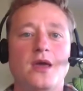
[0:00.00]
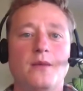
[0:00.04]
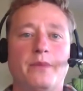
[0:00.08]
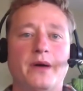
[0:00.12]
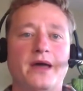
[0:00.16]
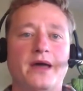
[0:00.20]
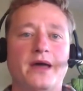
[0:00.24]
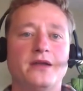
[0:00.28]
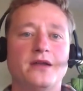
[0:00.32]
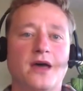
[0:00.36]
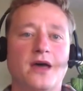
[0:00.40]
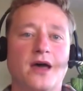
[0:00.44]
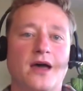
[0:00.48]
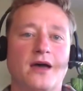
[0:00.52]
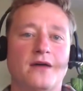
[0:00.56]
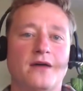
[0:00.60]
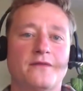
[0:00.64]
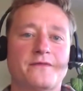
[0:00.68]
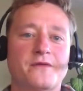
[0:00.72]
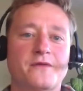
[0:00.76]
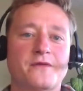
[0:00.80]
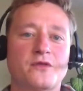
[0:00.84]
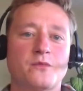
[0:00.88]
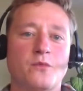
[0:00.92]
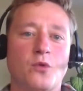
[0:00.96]
But
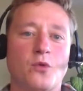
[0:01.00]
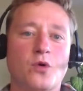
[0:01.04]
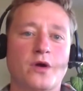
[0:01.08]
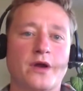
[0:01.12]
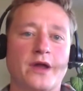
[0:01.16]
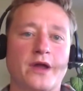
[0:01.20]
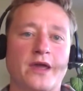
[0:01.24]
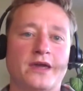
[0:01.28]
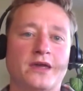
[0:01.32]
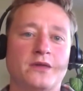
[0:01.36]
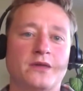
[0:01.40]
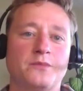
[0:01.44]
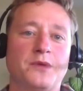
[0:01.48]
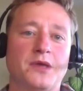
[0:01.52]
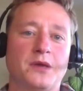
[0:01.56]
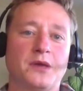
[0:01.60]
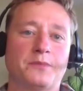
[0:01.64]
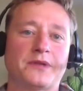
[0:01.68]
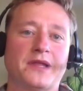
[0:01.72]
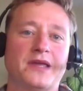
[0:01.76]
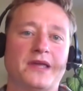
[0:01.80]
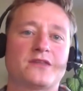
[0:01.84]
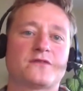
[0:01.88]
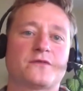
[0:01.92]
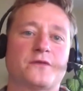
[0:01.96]
furthermore, it could be a
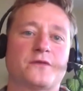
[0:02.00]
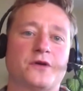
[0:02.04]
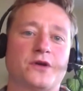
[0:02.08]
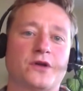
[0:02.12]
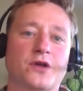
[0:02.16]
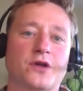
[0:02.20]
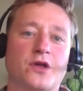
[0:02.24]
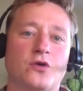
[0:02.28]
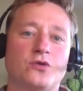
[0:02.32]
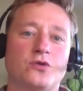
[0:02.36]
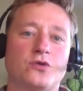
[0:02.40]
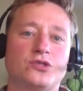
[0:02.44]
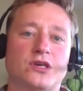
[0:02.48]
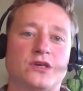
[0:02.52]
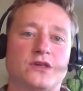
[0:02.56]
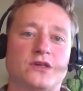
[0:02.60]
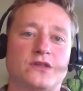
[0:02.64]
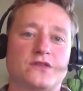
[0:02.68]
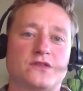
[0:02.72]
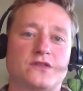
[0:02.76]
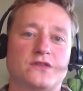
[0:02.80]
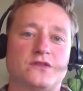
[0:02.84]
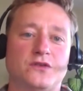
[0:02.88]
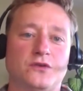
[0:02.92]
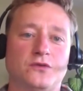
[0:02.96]
place for
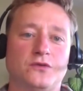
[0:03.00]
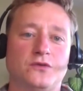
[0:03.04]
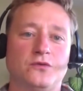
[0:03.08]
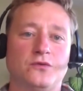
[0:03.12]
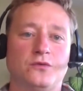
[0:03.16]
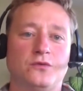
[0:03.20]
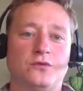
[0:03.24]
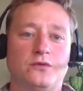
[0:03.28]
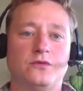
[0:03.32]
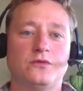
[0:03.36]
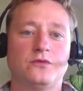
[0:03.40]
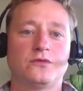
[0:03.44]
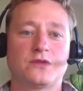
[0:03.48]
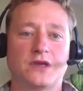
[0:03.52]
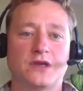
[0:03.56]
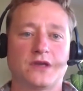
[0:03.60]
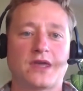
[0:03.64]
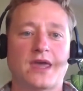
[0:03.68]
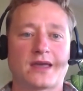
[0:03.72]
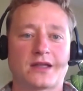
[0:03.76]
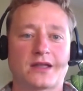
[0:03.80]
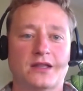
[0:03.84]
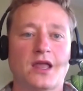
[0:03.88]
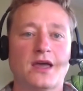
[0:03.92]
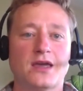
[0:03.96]
coaches to
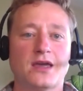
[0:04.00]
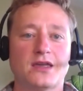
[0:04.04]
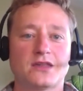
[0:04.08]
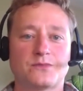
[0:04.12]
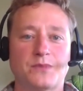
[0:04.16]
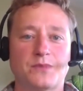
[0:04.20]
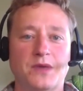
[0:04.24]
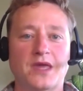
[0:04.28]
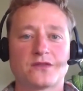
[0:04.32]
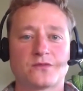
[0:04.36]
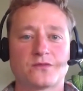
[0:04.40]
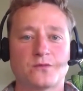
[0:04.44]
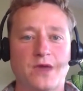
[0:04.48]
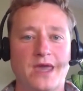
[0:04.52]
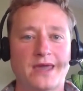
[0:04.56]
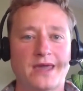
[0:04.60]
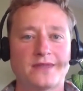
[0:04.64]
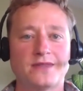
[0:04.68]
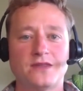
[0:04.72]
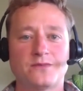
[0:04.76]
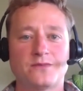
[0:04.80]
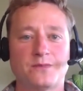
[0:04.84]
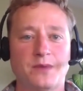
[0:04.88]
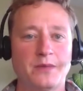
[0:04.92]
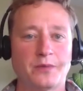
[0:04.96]
get clients, because we
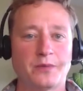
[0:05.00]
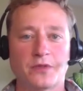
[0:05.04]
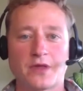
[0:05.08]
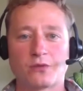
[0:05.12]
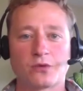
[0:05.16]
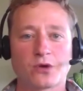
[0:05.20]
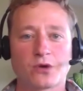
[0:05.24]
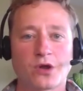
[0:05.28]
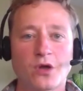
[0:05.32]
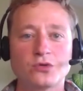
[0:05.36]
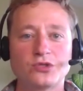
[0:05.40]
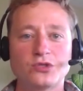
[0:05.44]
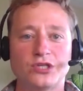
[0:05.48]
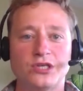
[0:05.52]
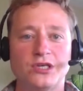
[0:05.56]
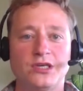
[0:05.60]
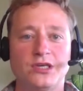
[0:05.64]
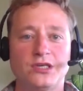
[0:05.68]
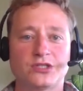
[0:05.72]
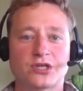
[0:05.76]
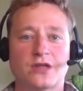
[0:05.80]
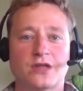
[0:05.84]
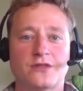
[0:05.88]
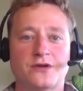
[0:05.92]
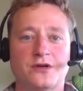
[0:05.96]
had these people that were
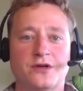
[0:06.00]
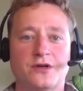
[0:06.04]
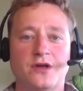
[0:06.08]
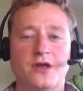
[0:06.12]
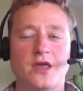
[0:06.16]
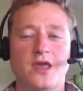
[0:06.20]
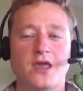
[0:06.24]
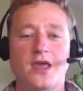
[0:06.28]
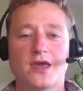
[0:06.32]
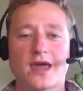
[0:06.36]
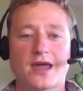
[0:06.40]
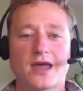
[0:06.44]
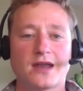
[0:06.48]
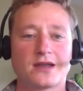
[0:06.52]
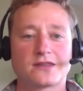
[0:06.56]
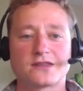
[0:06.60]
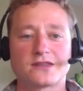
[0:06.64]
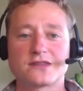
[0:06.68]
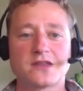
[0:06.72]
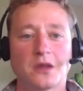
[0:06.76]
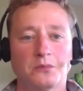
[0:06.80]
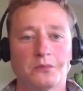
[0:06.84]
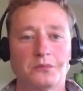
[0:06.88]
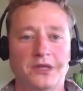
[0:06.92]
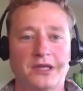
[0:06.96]
coaching each other kind of
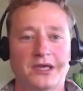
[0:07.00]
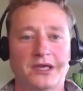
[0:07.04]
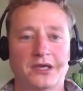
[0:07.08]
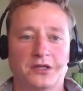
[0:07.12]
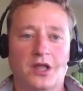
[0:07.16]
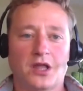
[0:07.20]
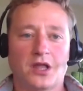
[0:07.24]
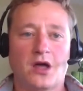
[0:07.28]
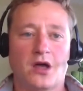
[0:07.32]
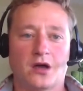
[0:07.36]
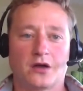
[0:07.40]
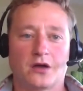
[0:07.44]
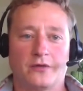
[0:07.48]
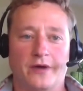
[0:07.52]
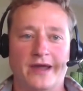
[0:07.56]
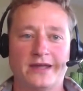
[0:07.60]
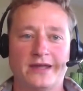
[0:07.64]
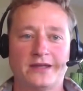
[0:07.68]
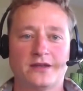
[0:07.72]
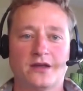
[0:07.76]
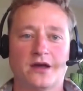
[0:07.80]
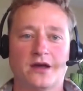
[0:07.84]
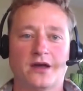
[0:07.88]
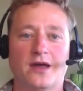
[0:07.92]
stumbling along, right?